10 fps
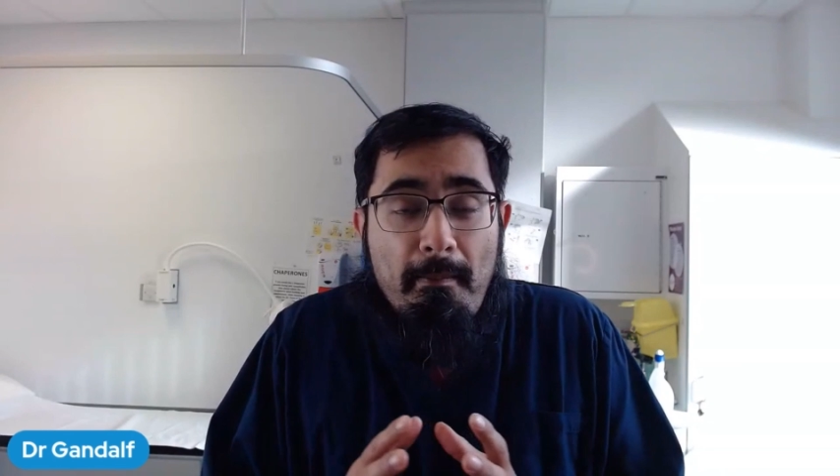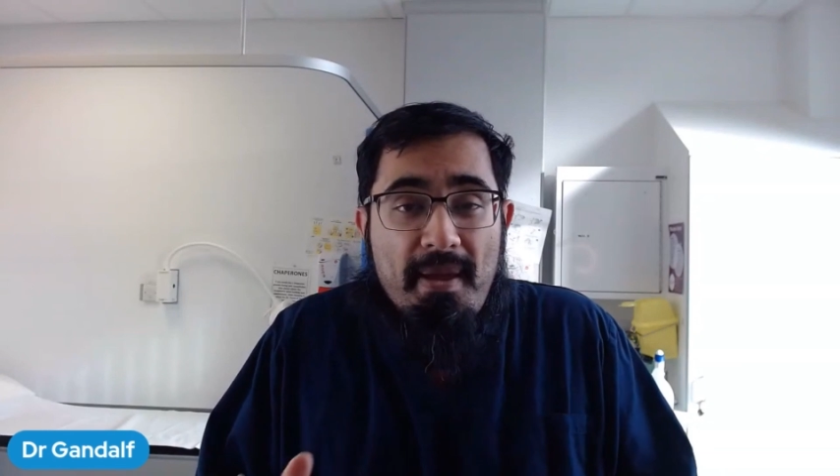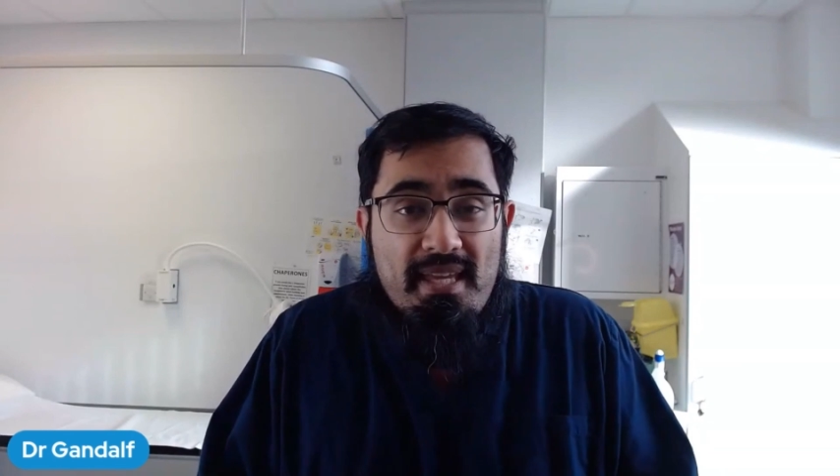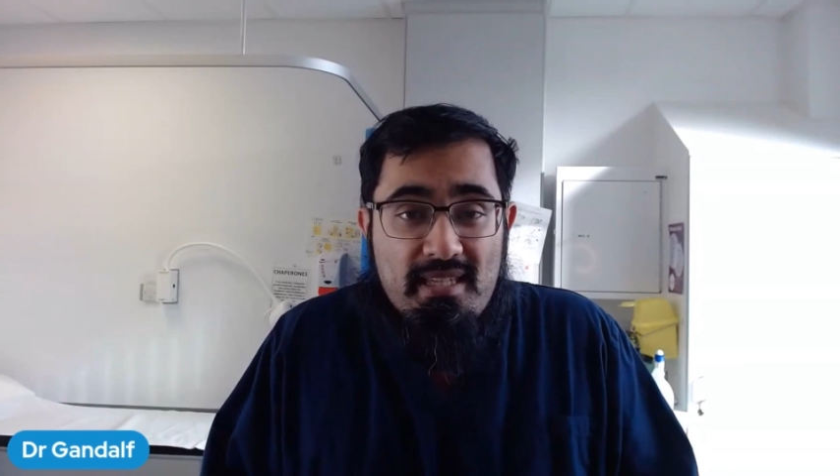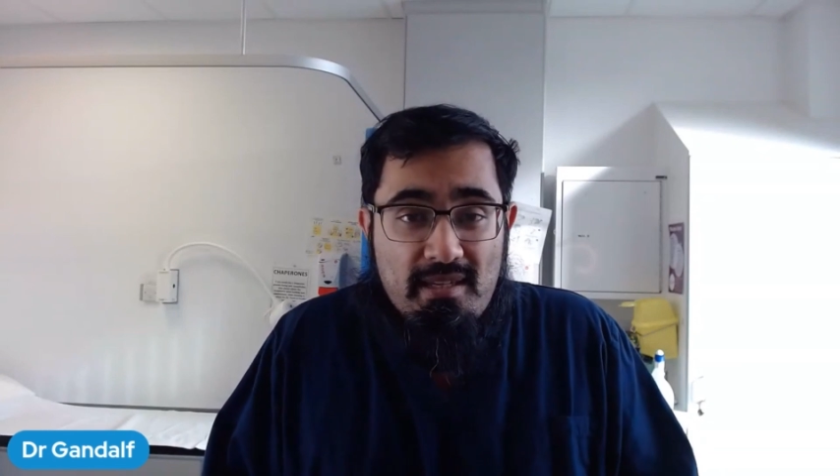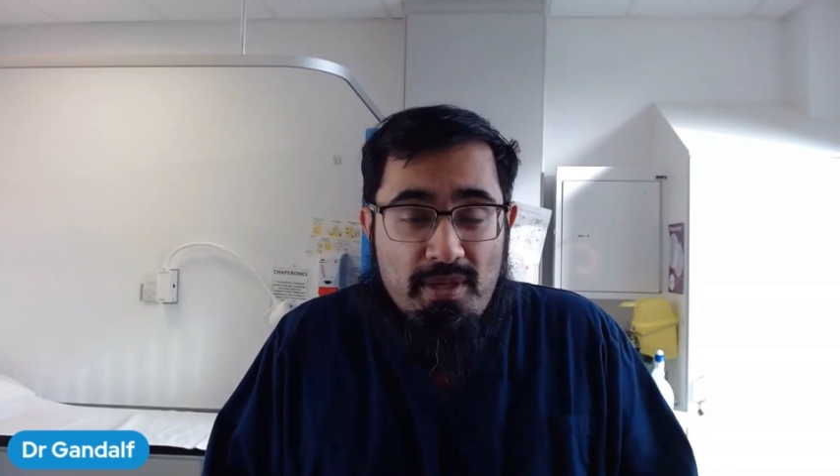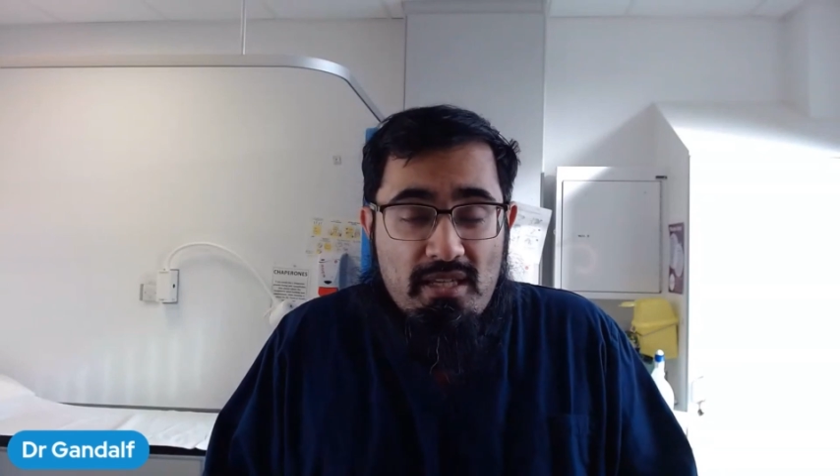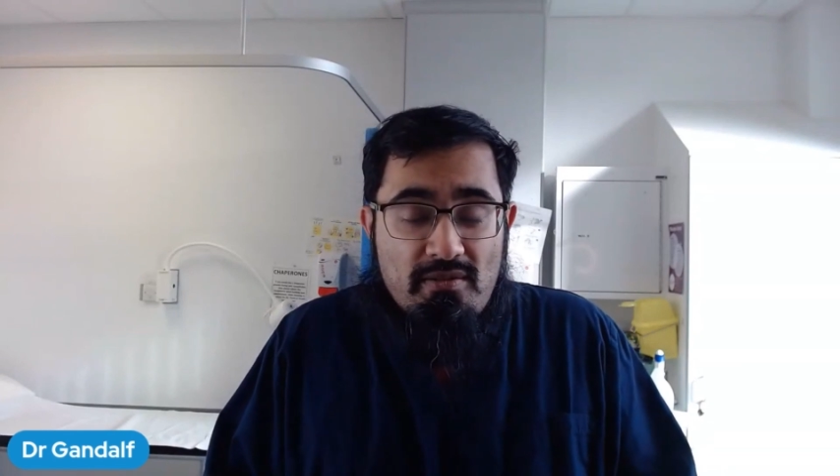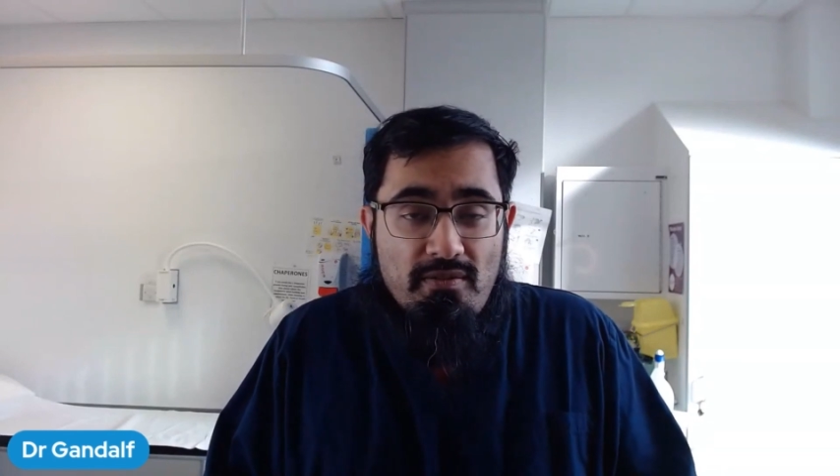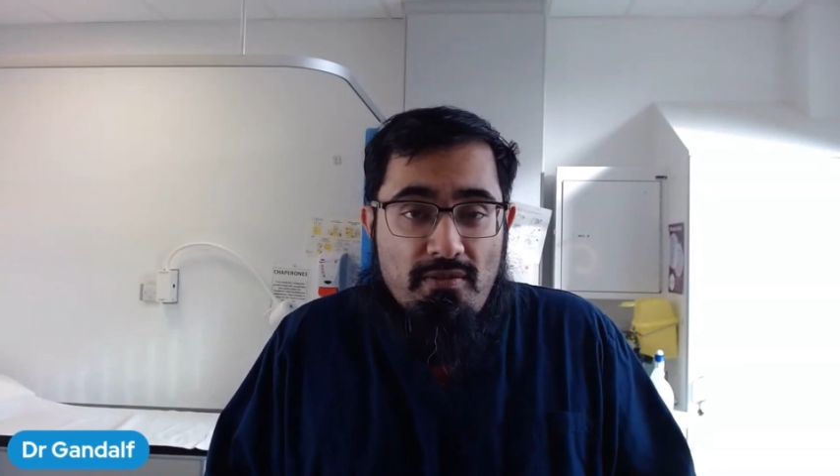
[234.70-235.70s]
an amazing
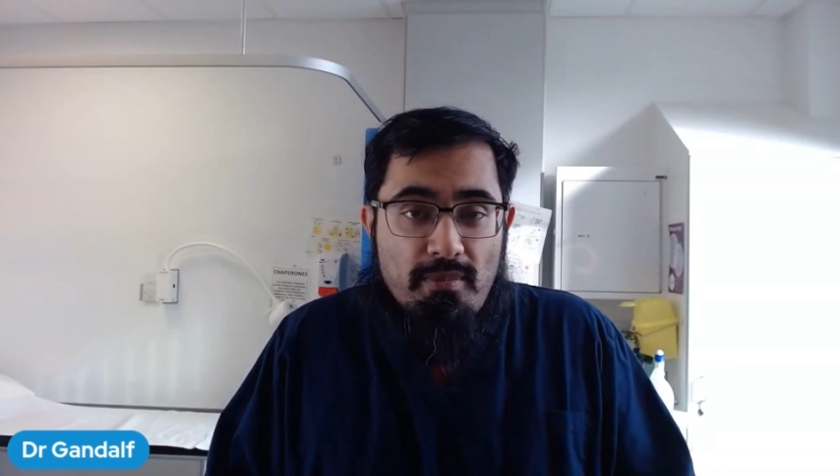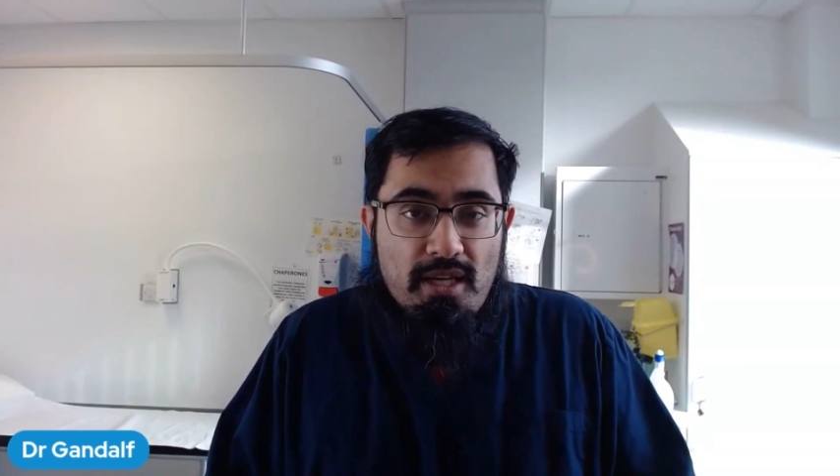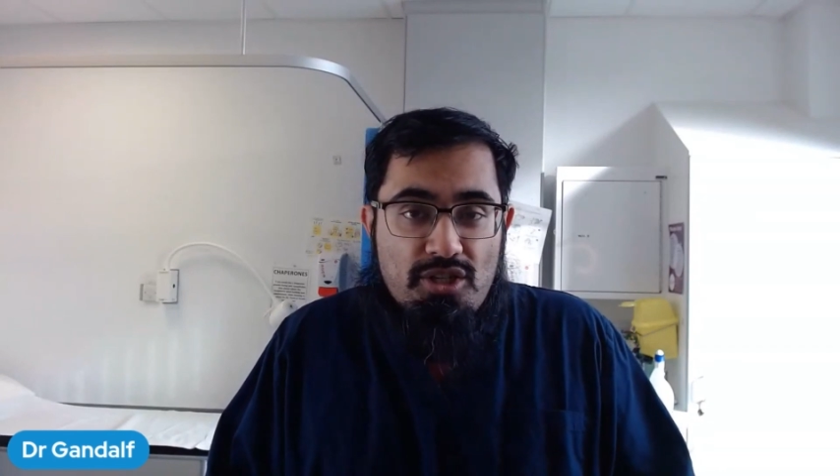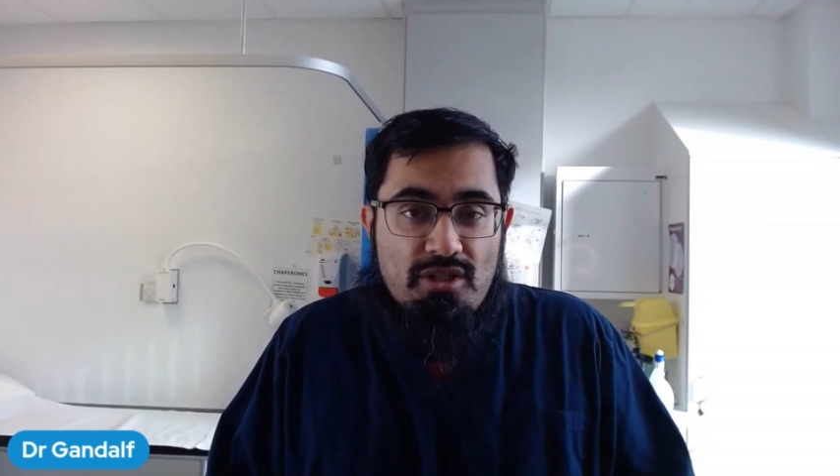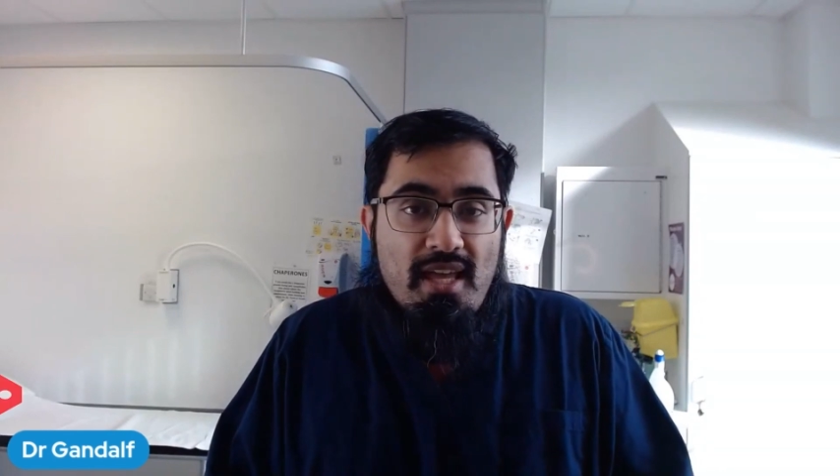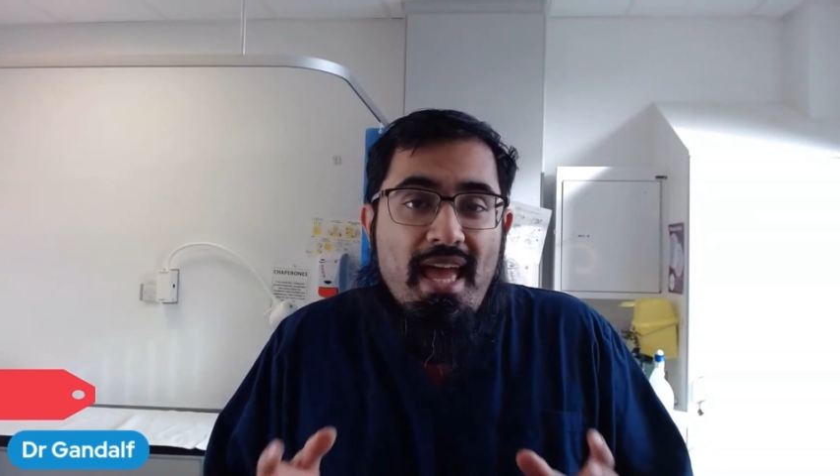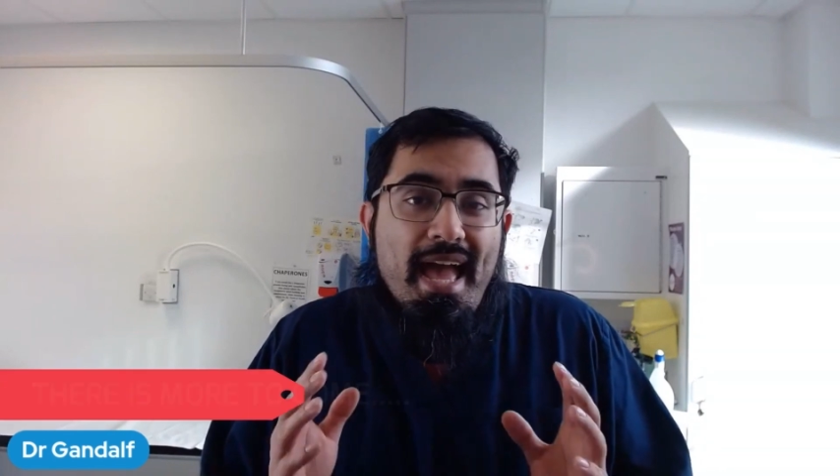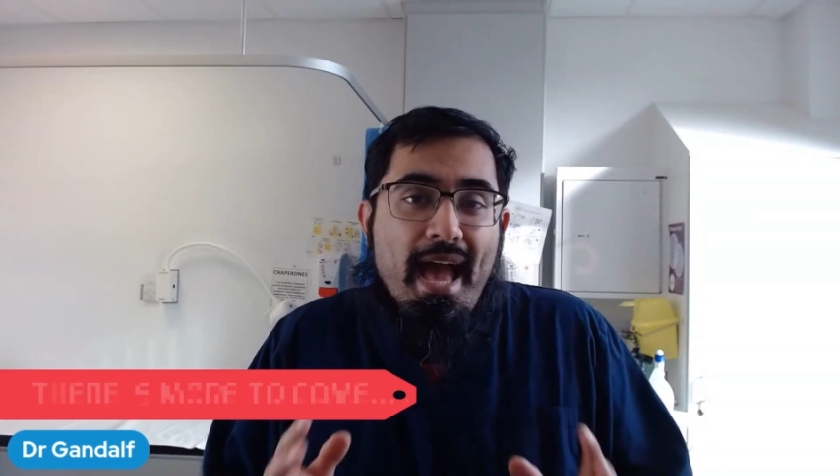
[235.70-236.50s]
piece of information.